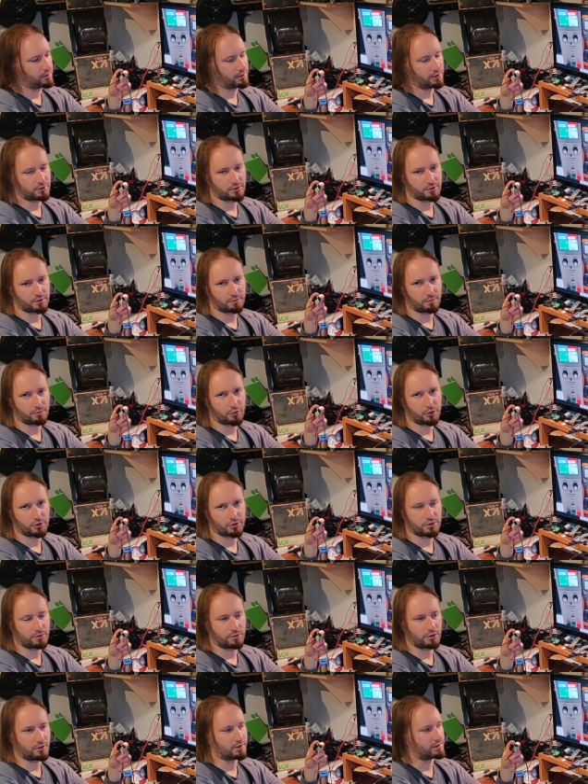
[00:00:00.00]
it's
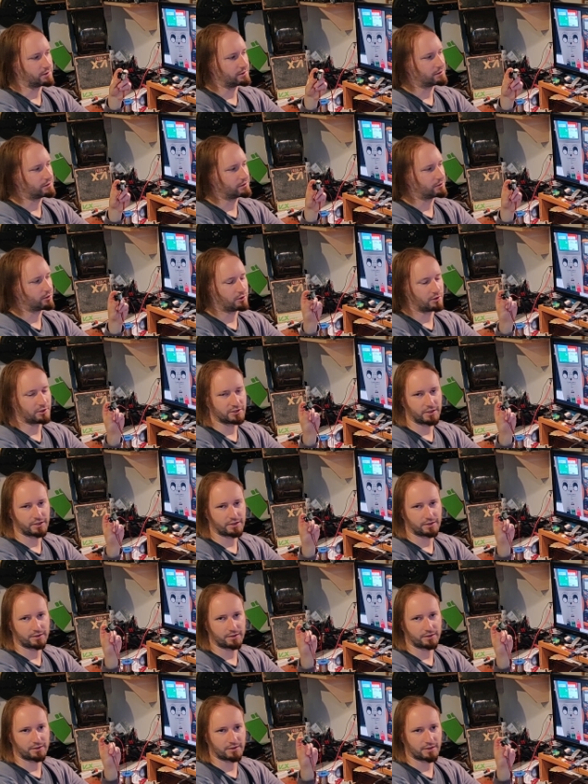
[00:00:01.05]
possible that all the
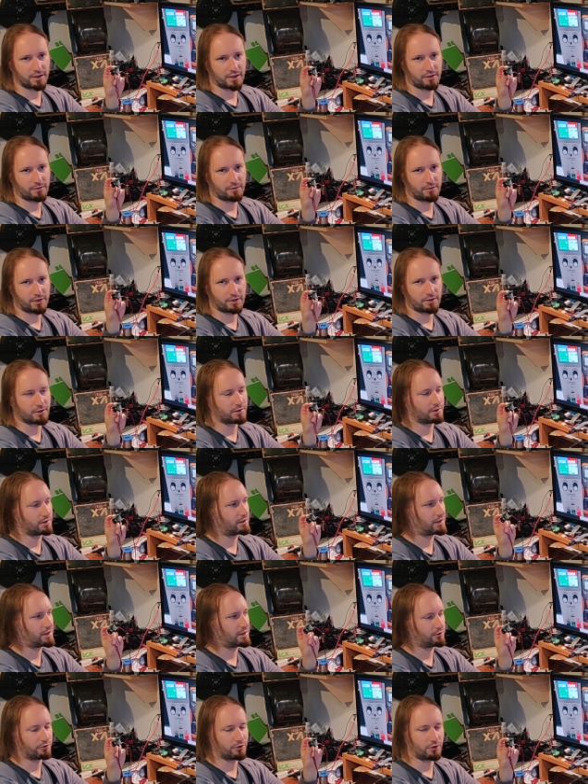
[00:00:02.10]
rest is the same, but
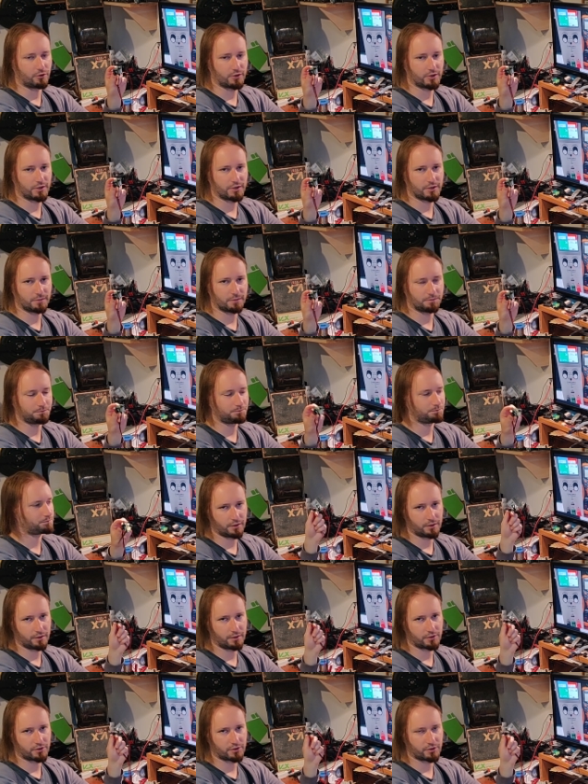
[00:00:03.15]
I don't know that.
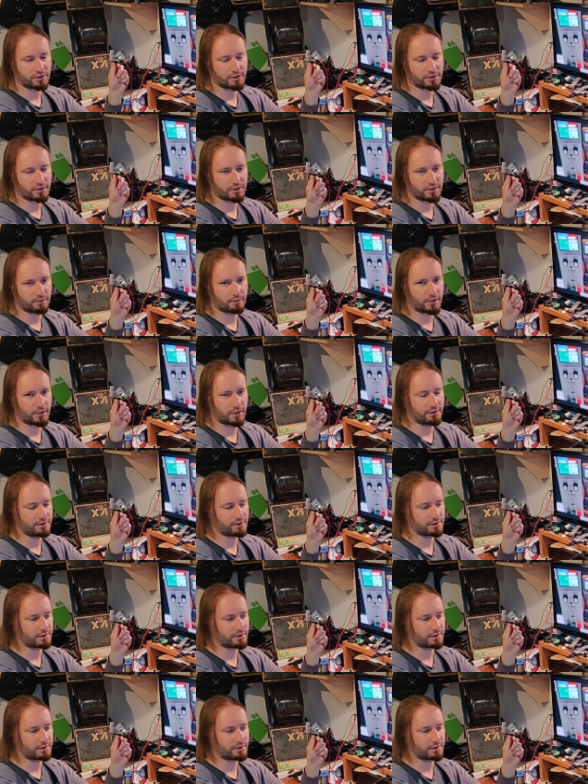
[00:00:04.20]
So I said mine